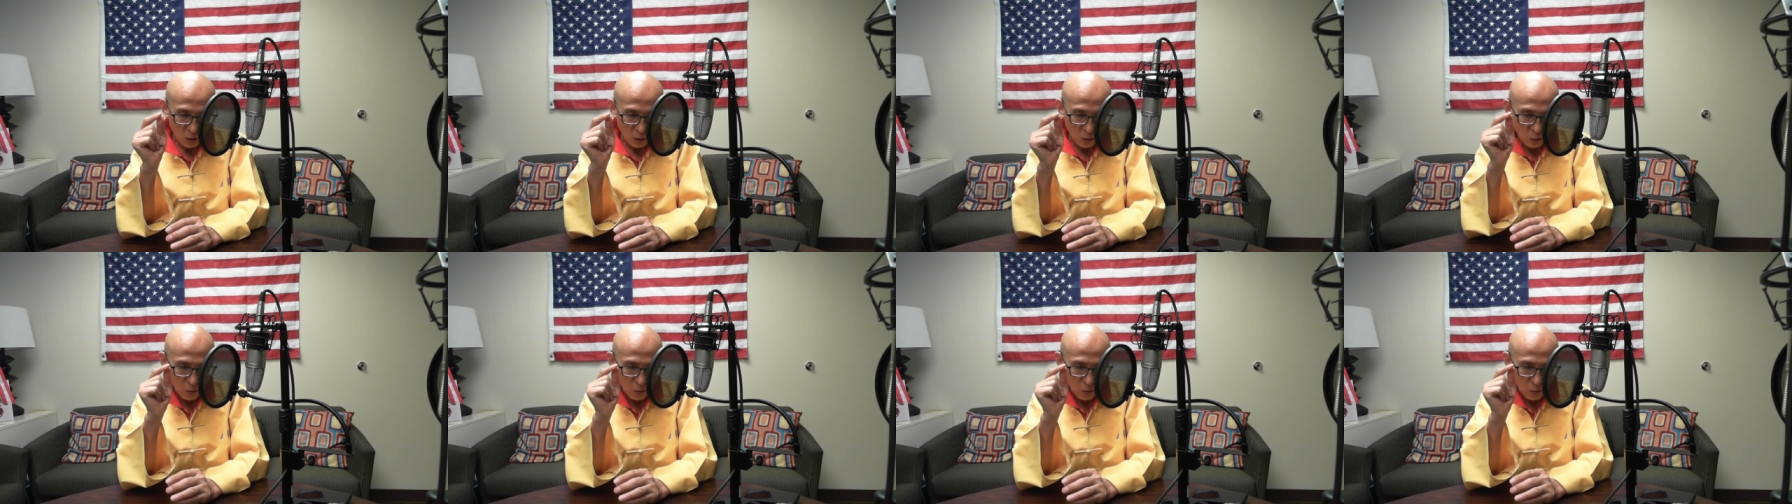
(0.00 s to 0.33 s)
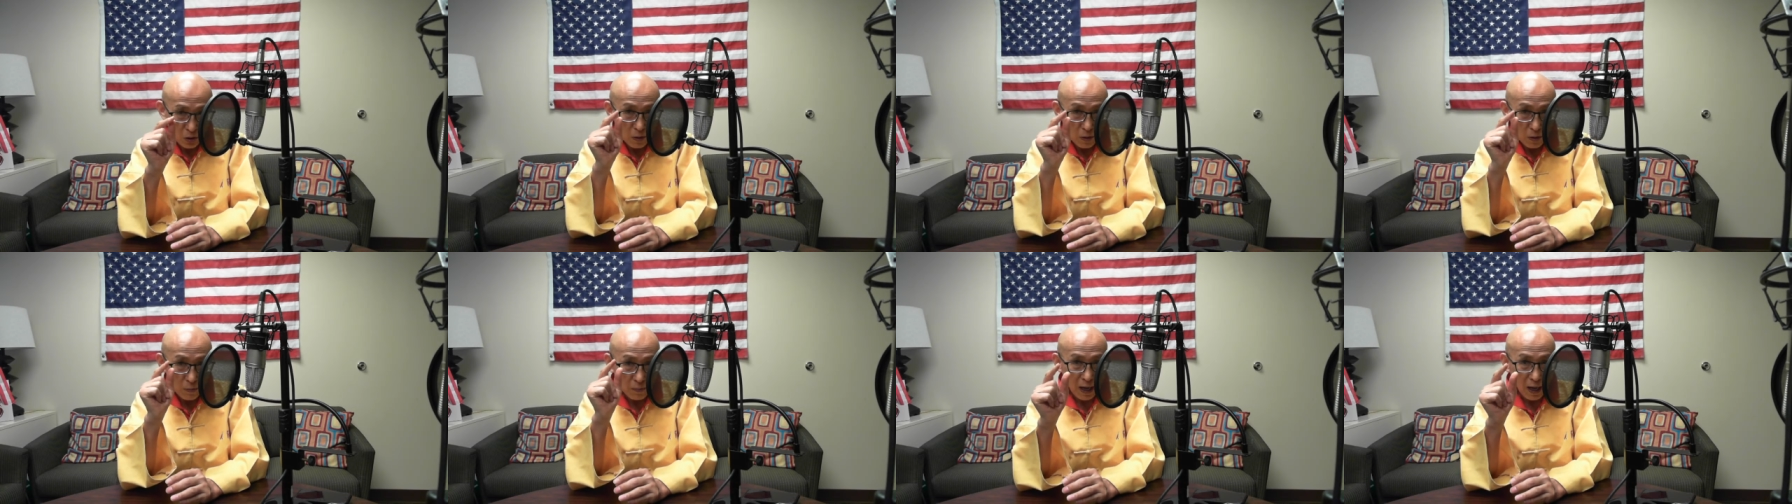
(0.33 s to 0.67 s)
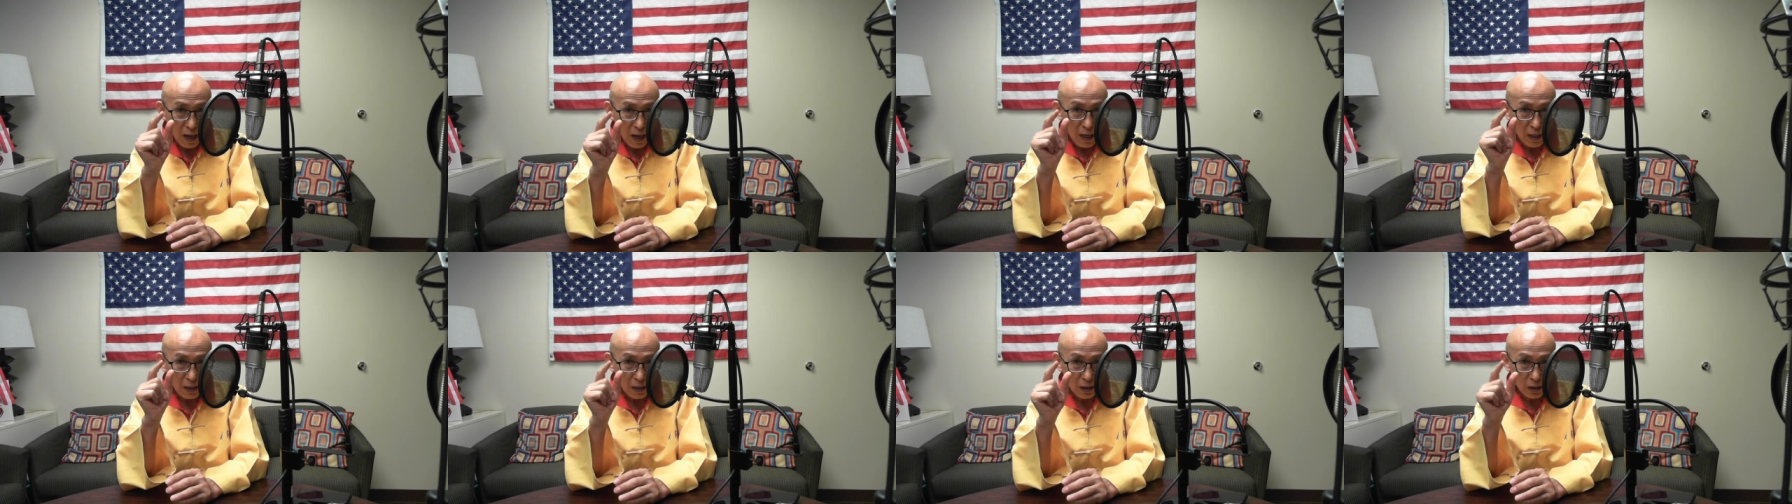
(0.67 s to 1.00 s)
What your
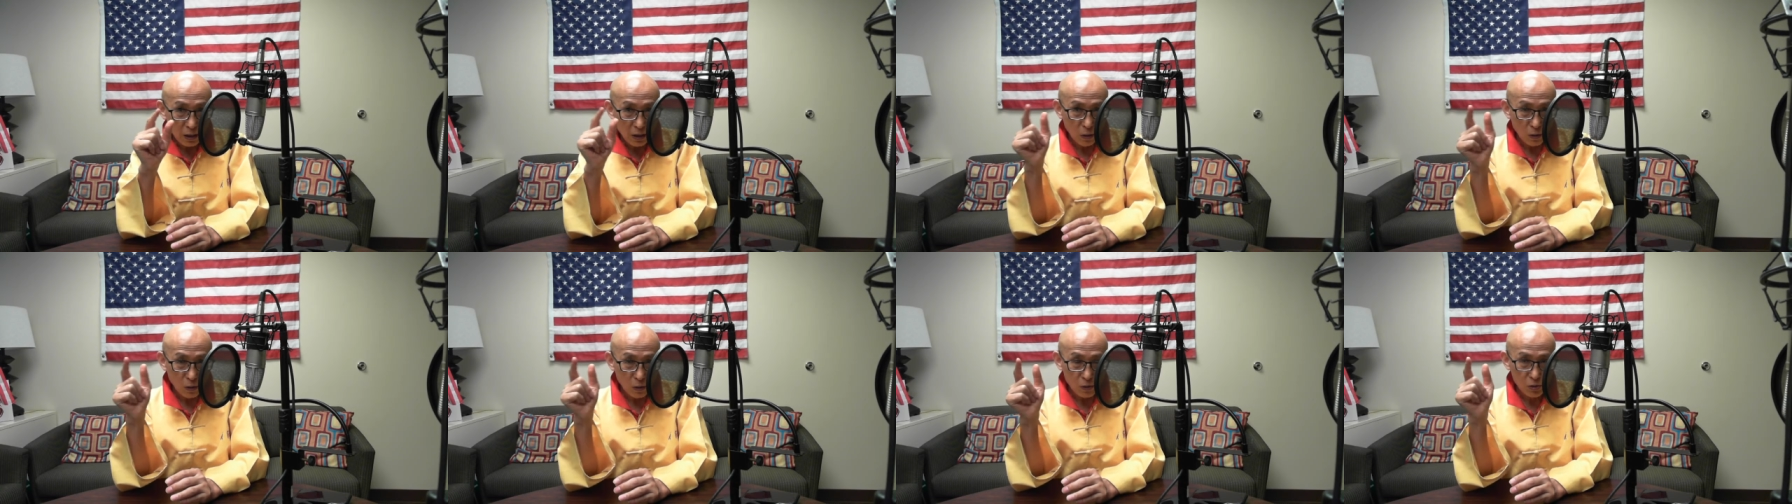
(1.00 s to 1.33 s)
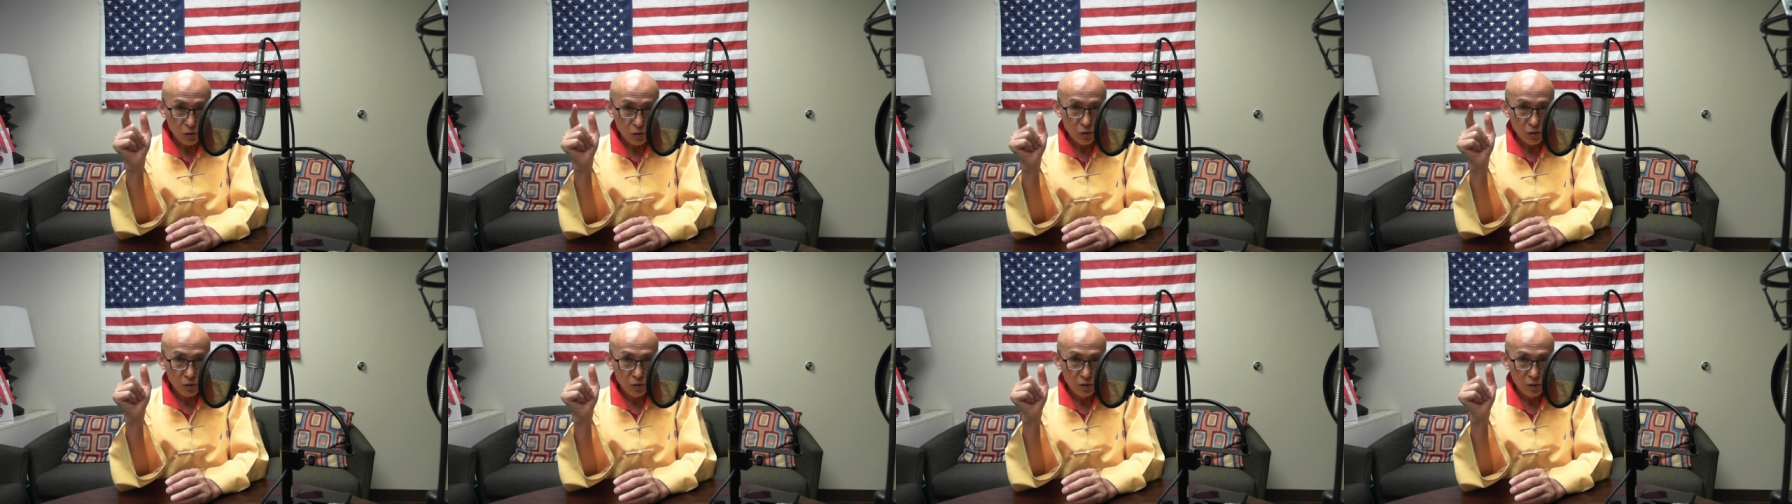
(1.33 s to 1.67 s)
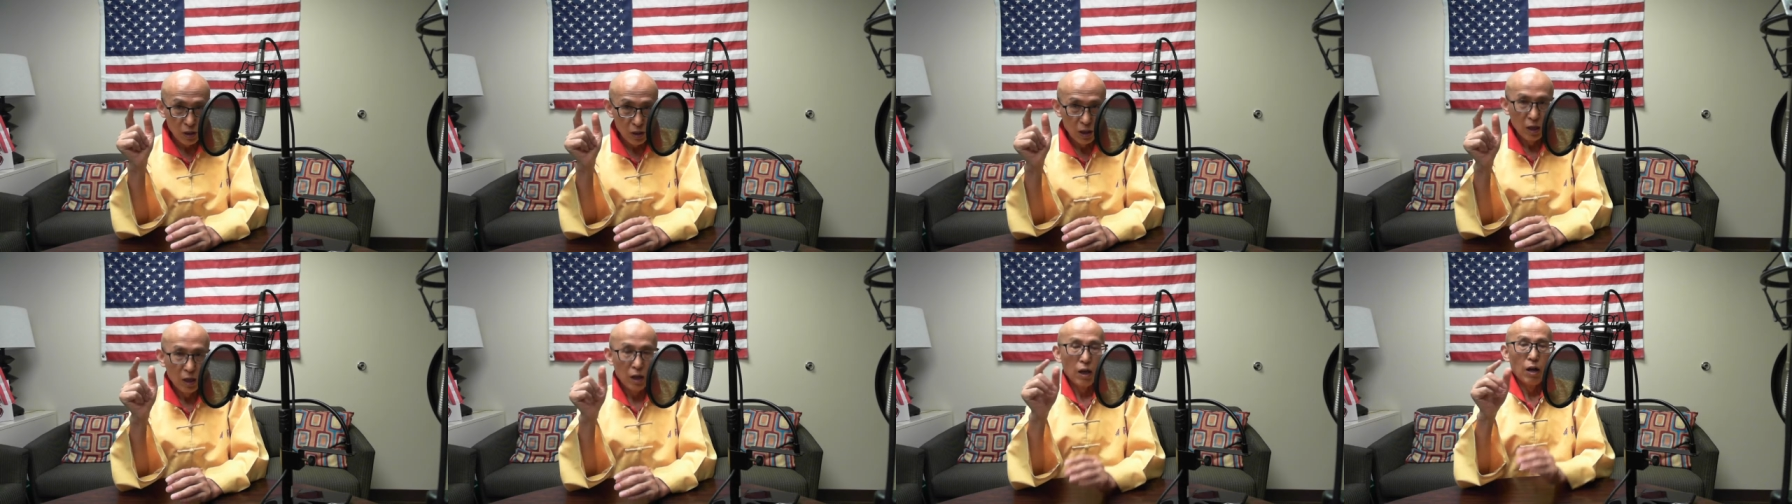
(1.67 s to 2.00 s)
mind goes,
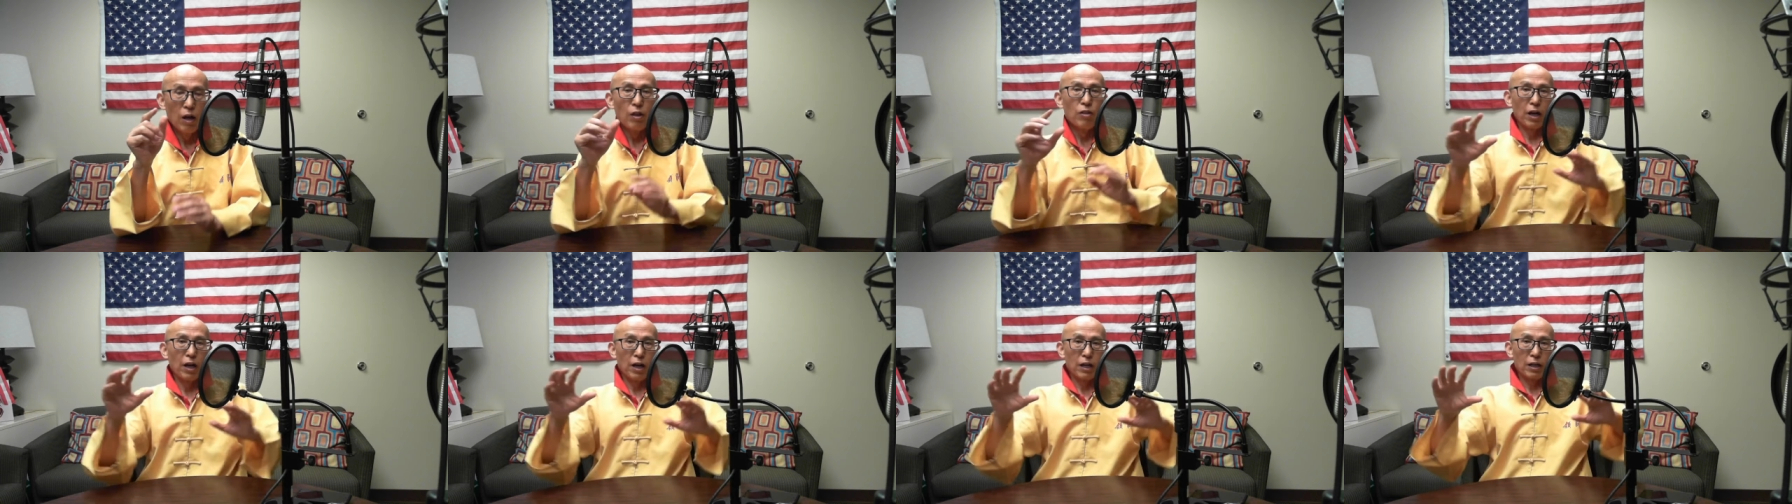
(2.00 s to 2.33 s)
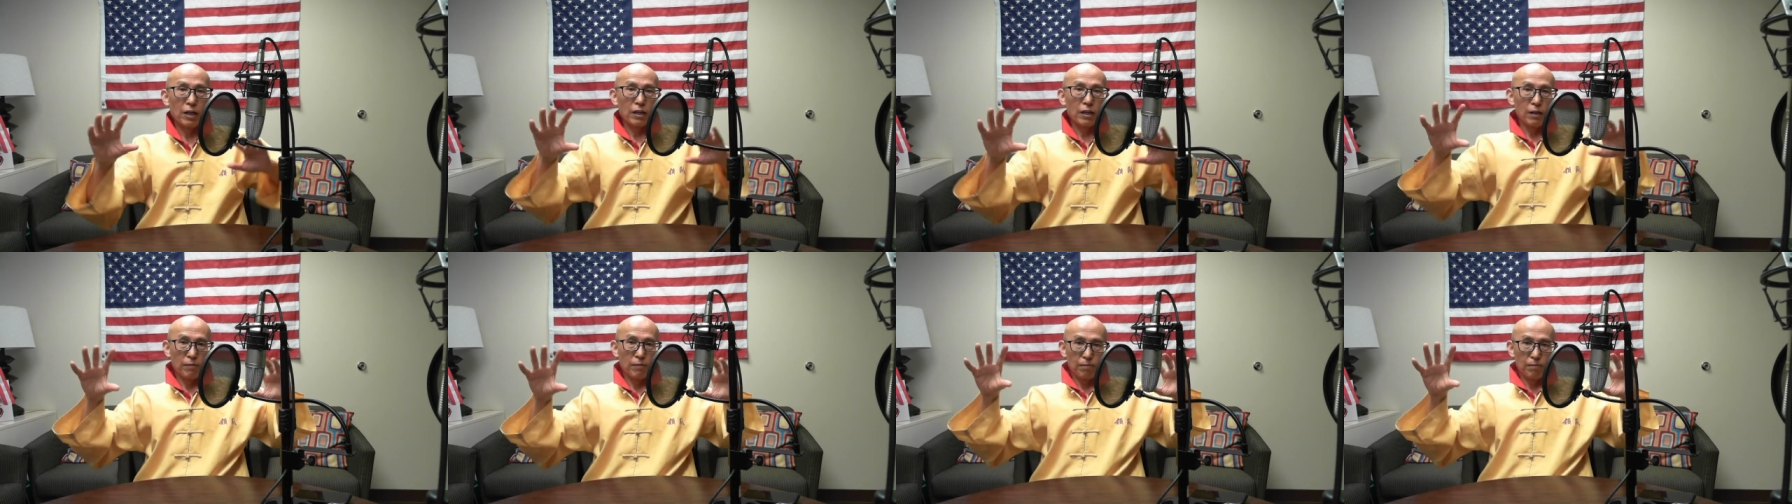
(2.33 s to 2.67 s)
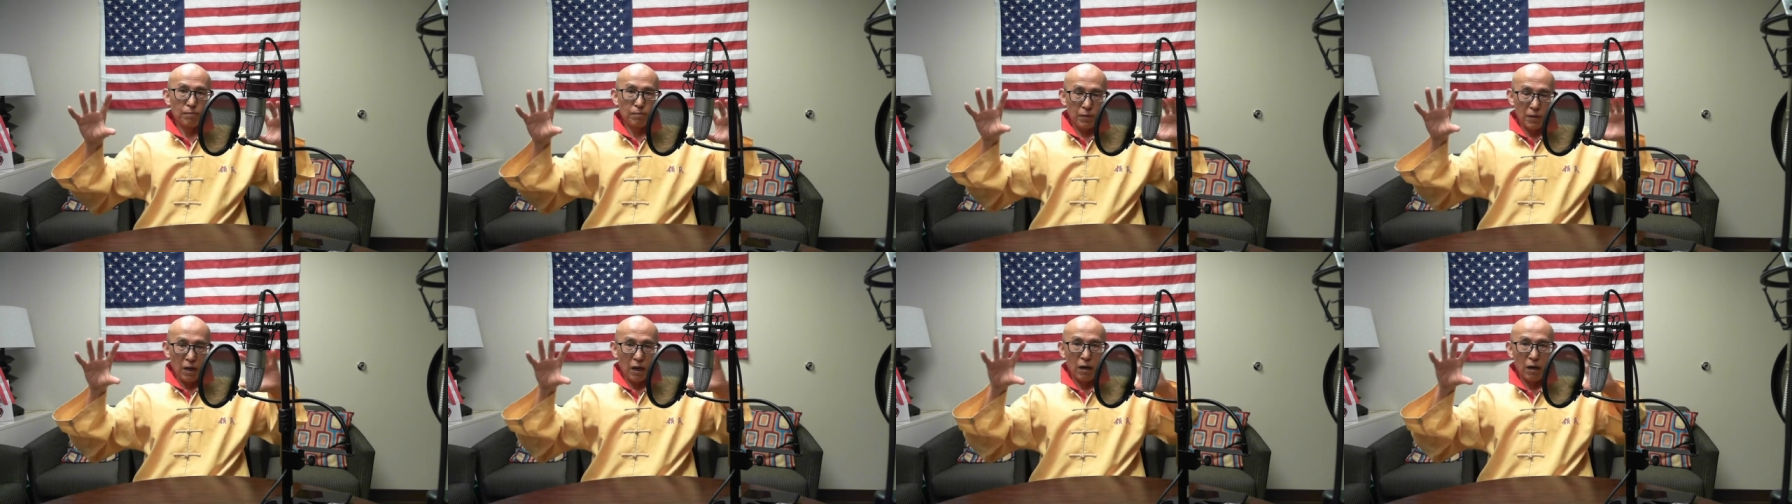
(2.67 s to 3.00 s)
that
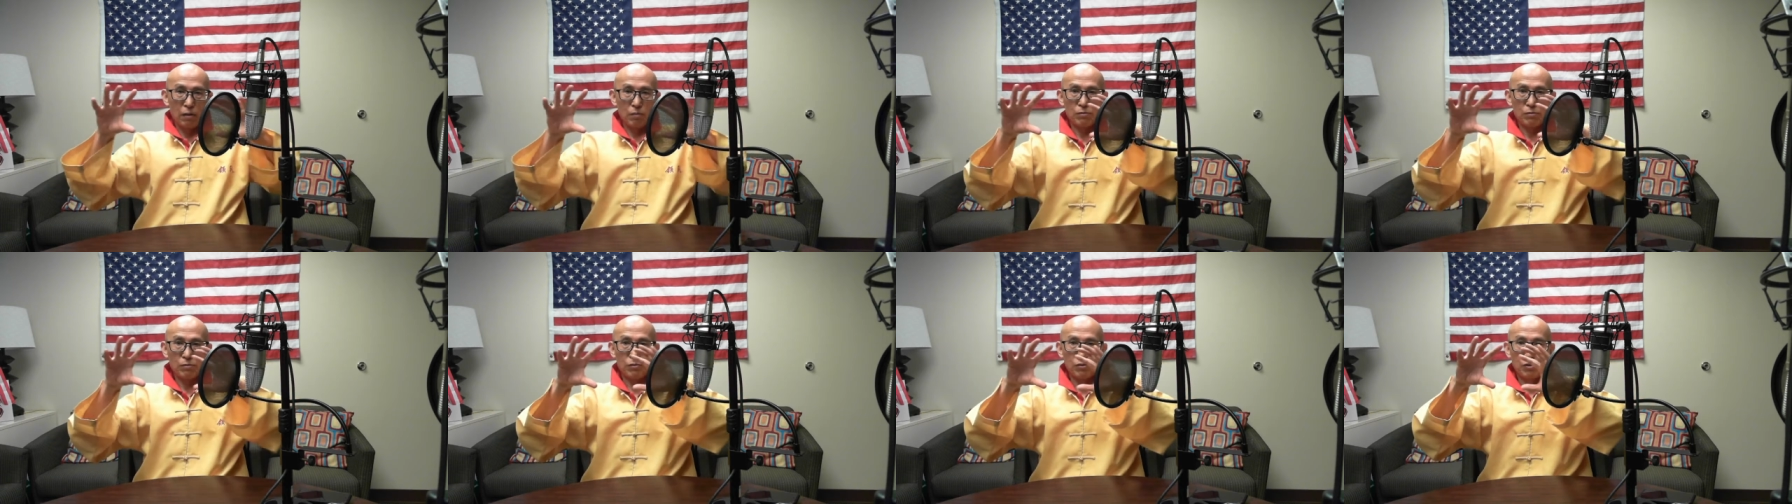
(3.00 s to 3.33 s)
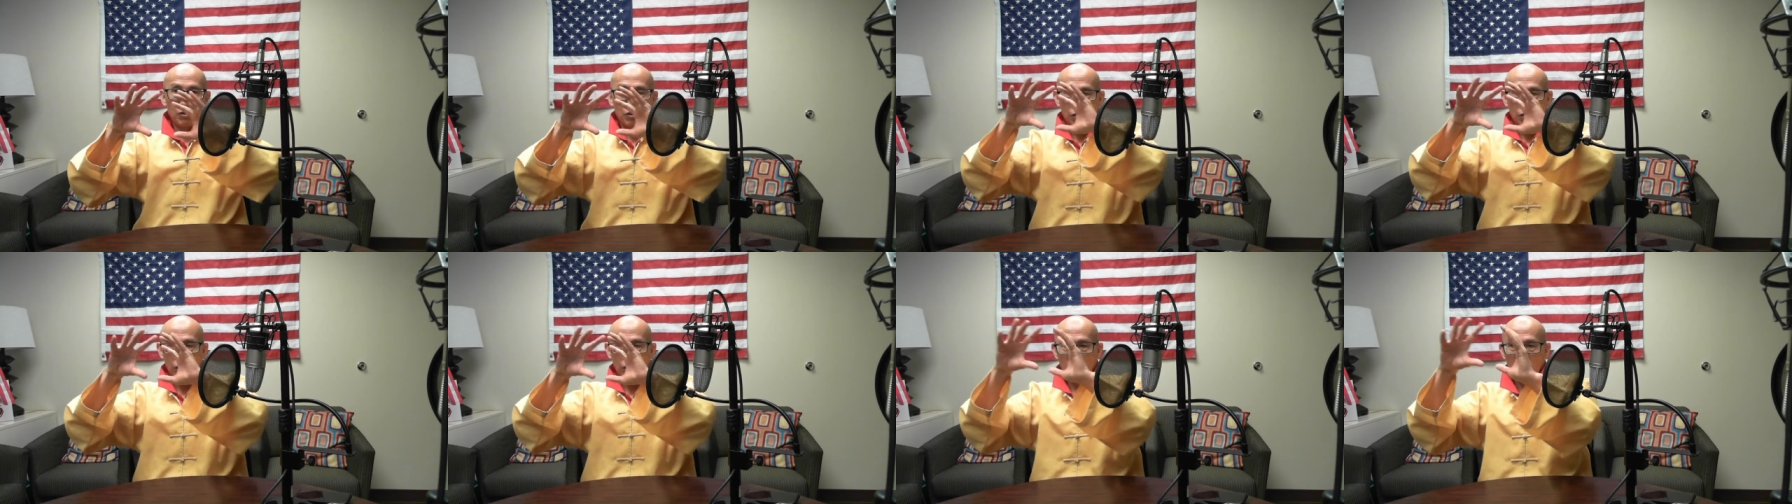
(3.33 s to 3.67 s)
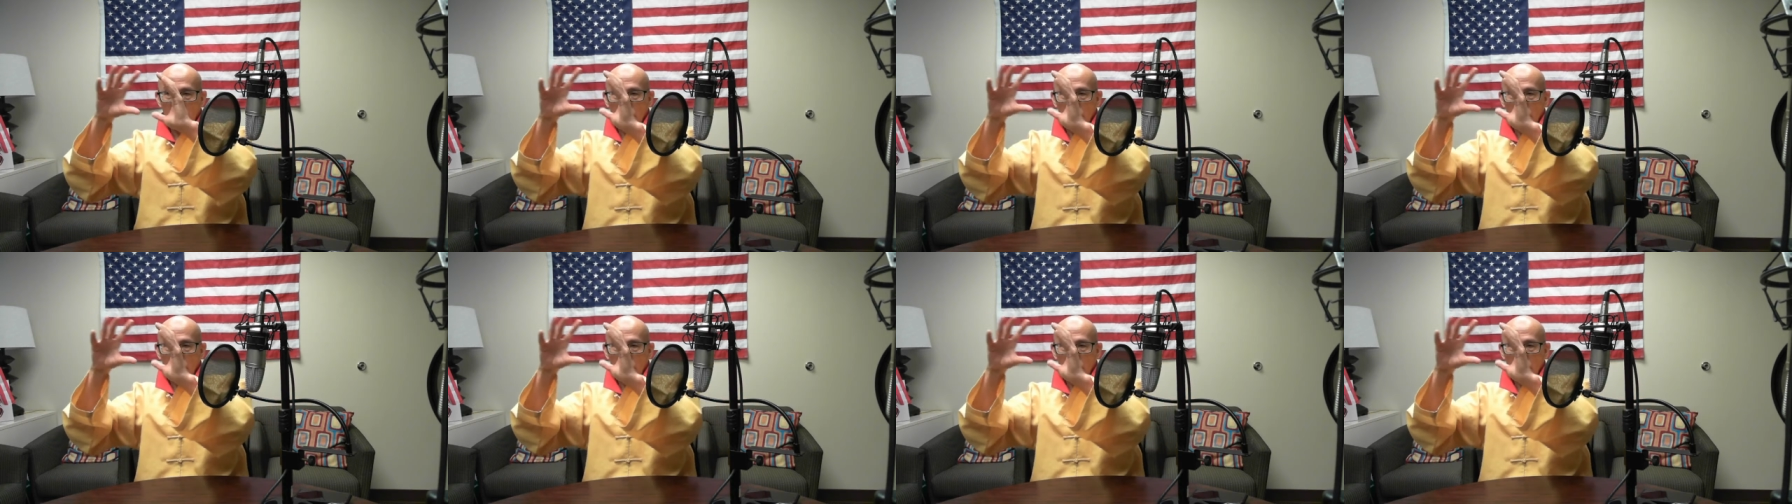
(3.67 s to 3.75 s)
becomes